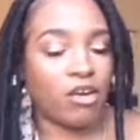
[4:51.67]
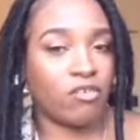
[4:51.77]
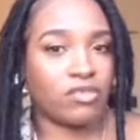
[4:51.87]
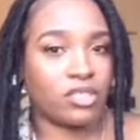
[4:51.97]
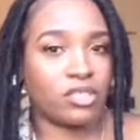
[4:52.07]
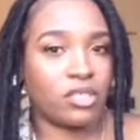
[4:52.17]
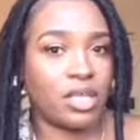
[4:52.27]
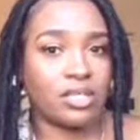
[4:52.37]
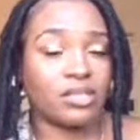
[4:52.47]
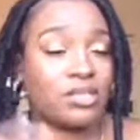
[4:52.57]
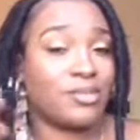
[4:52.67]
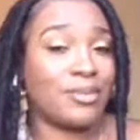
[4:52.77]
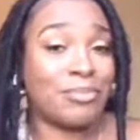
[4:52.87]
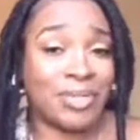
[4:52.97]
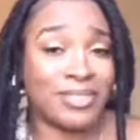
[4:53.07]
Obviously that's the
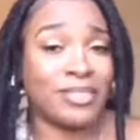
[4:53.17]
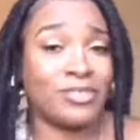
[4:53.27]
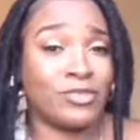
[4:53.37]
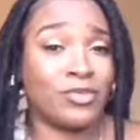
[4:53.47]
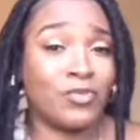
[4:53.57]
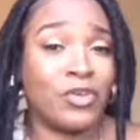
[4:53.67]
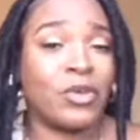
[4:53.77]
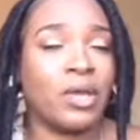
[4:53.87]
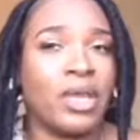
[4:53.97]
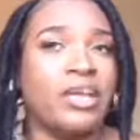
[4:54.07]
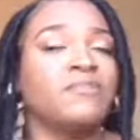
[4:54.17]
best thing to do for your hair.